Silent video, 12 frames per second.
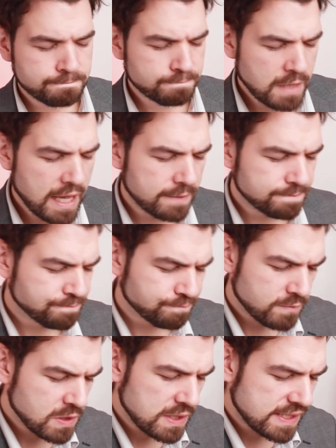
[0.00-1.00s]
Yeah.
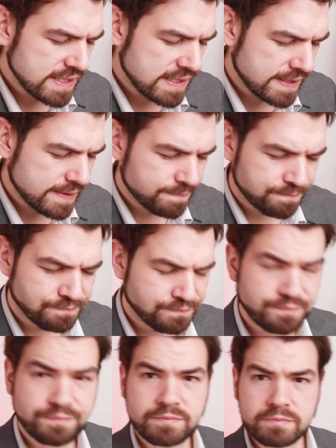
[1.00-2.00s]
So this is
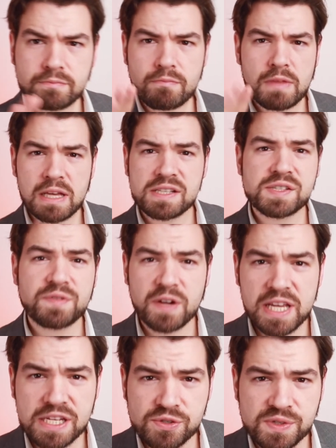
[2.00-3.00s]
very
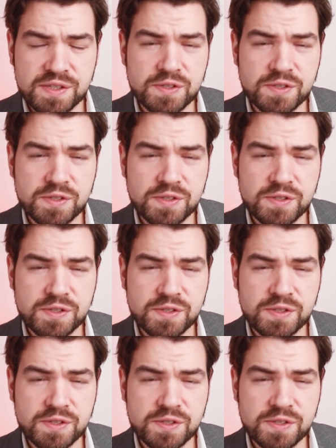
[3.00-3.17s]
interesting.